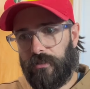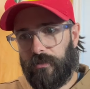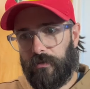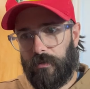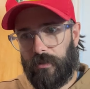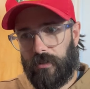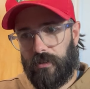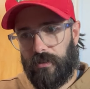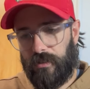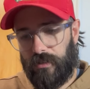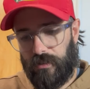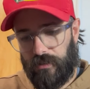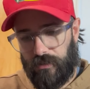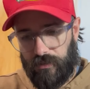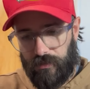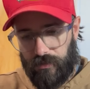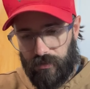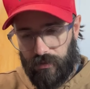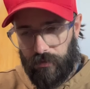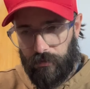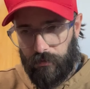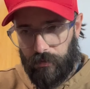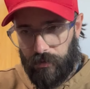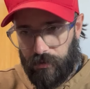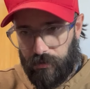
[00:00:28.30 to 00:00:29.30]
which is
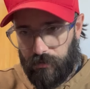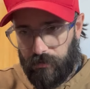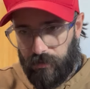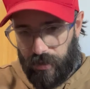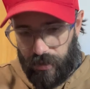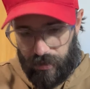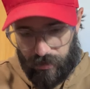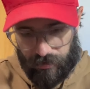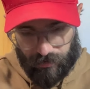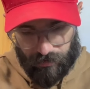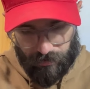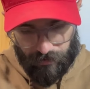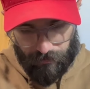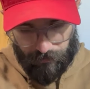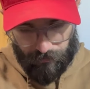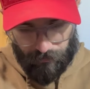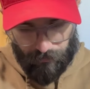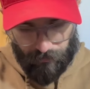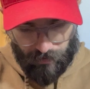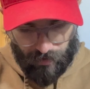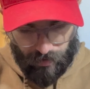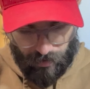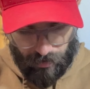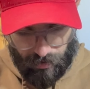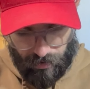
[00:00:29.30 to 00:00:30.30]
always great.
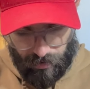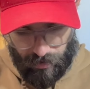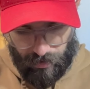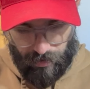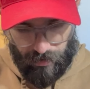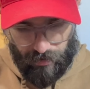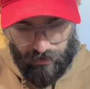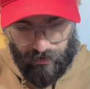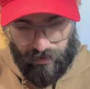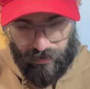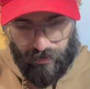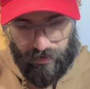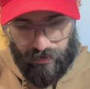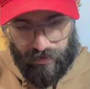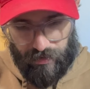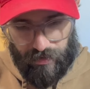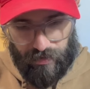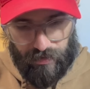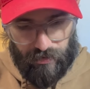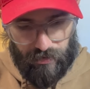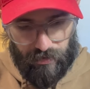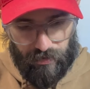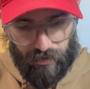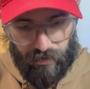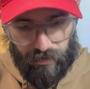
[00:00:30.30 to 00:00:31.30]
And then the
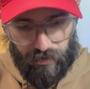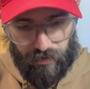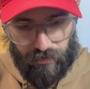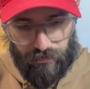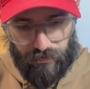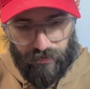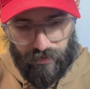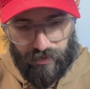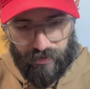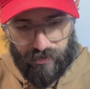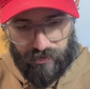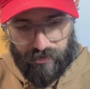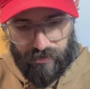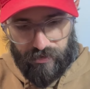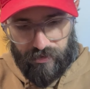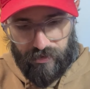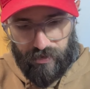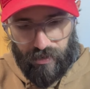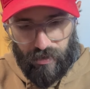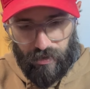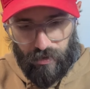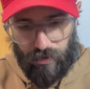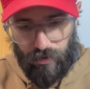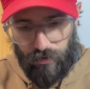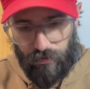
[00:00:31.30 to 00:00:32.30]
knife
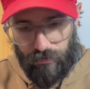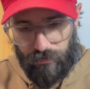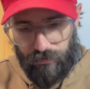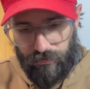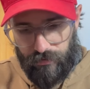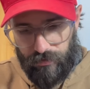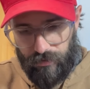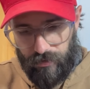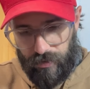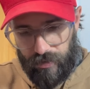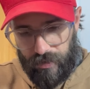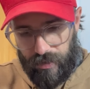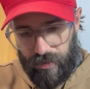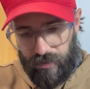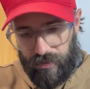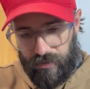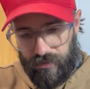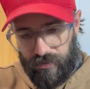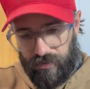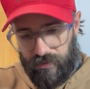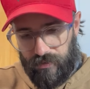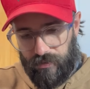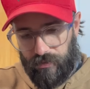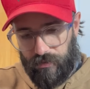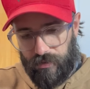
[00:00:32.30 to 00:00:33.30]
itself, again, this
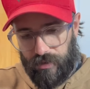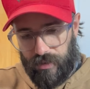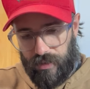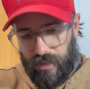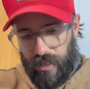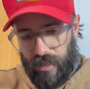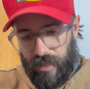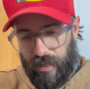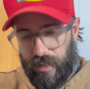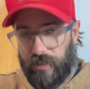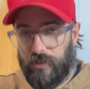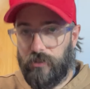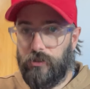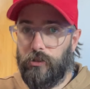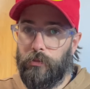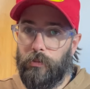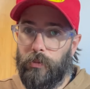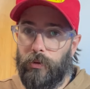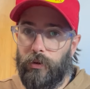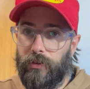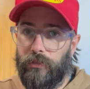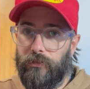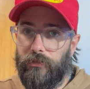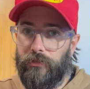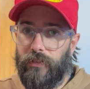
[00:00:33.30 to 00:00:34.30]
is only a
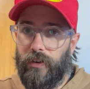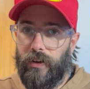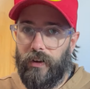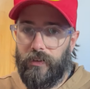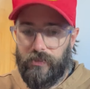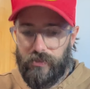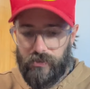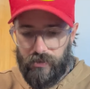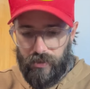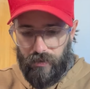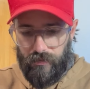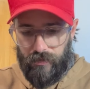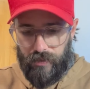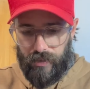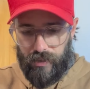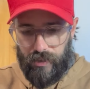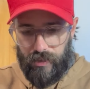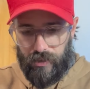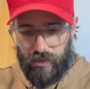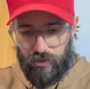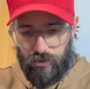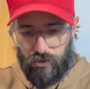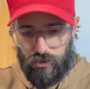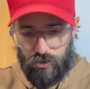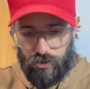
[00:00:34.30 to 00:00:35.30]
2.57
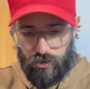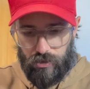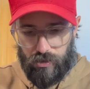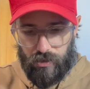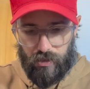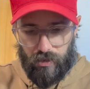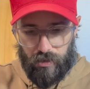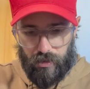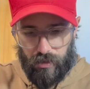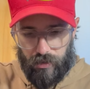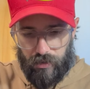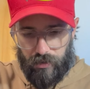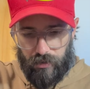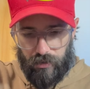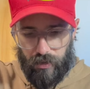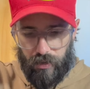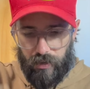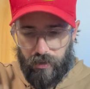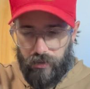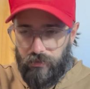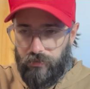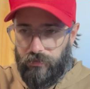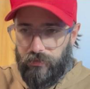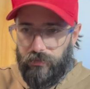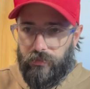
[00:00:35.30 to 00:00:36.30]
inch
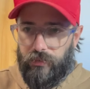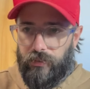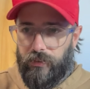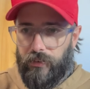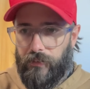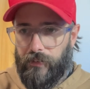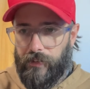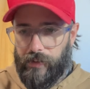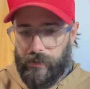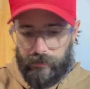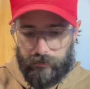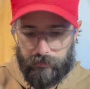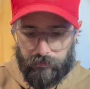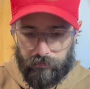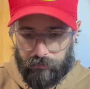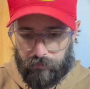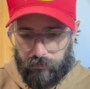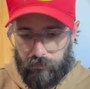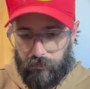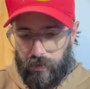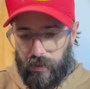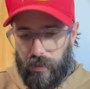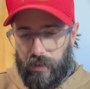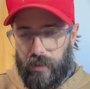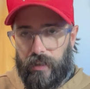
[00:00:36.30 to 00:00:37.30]
knife.
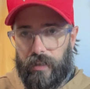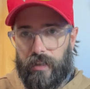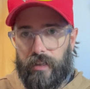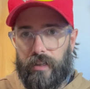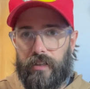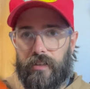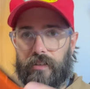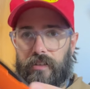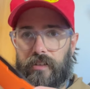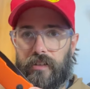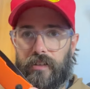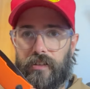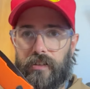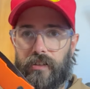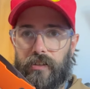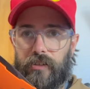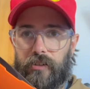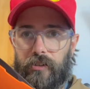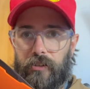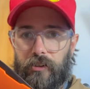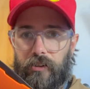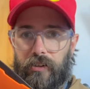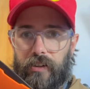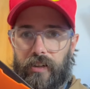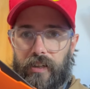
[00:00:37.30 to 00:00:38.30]
And
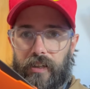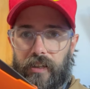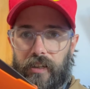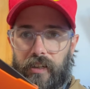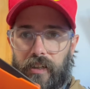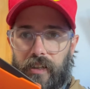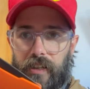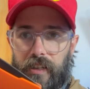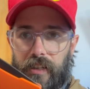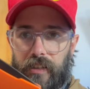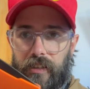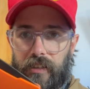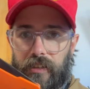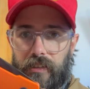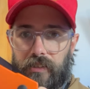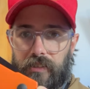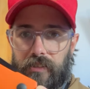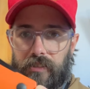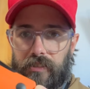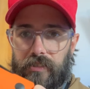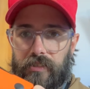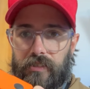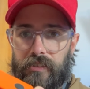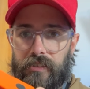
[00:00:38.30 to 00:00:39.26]
here it is.